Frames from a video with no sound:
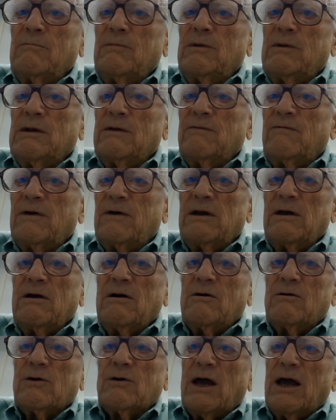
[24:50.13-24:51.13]

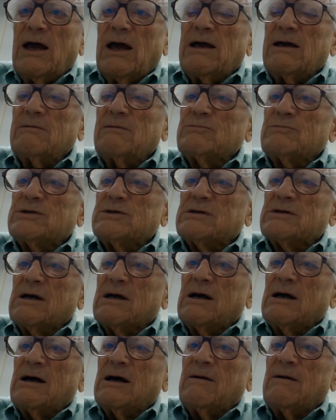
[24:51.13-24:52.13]
video games
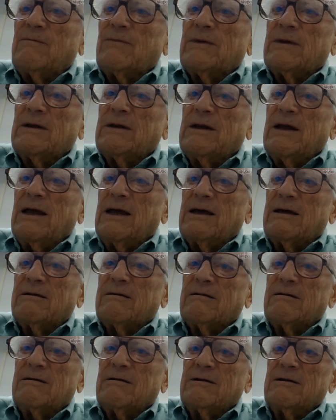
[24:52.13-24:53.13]

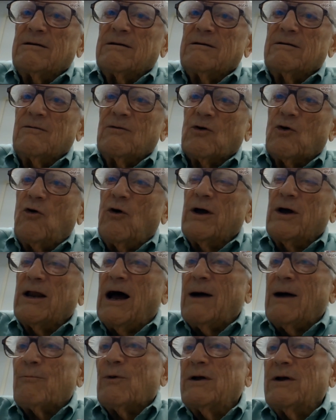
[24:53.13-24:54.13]
and the
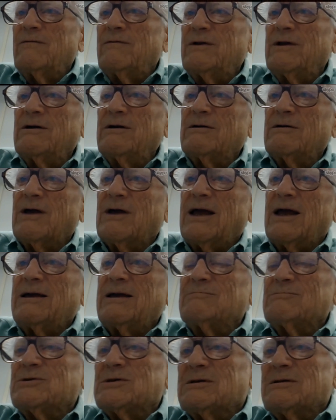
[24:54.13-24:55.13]
coin-operated video
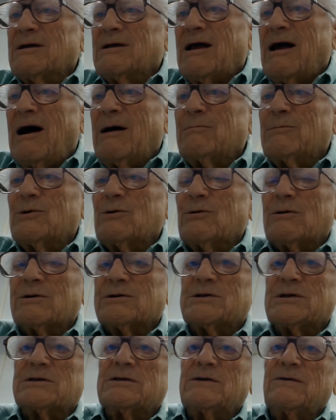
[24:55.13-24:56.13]
games and the Commodore
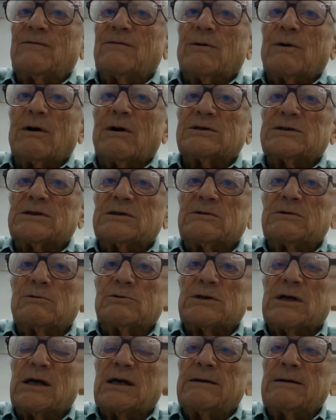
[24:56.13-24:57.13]
64,
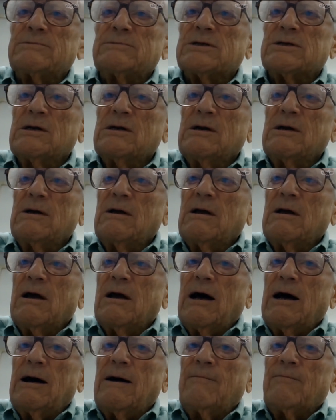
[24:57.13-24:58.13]
those games
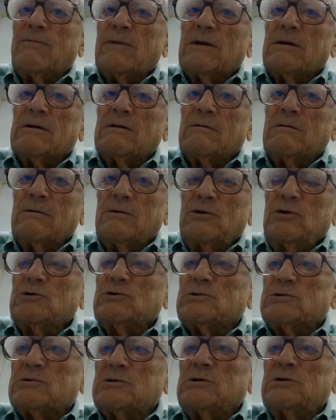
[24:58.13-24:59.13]

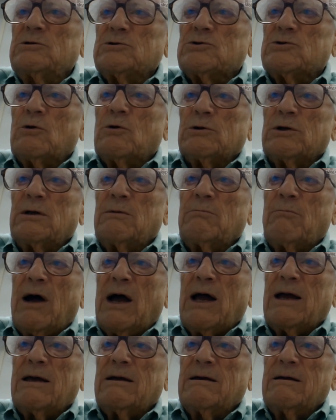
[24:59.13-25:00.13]
used only
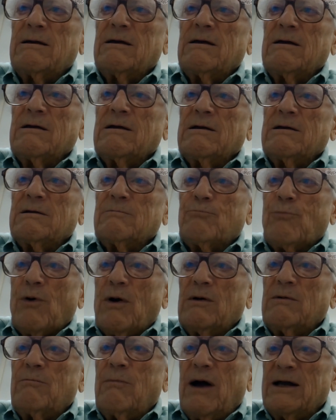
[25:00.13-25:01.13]
my
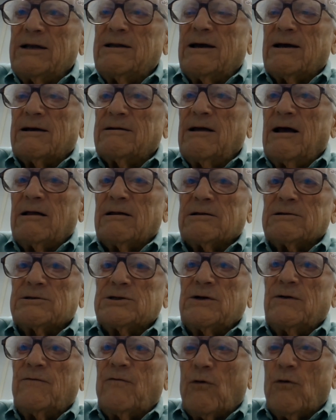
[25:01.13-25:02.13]

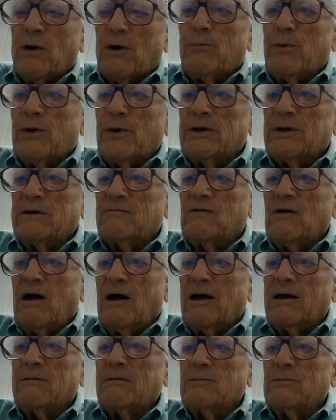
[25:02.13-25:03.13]
technology for a period of
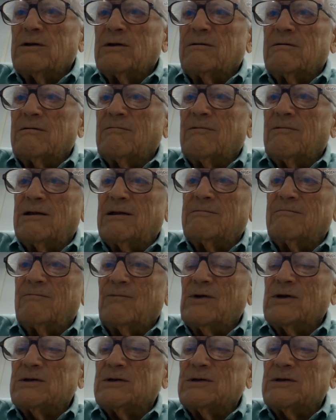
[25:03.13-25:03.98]
time, and then,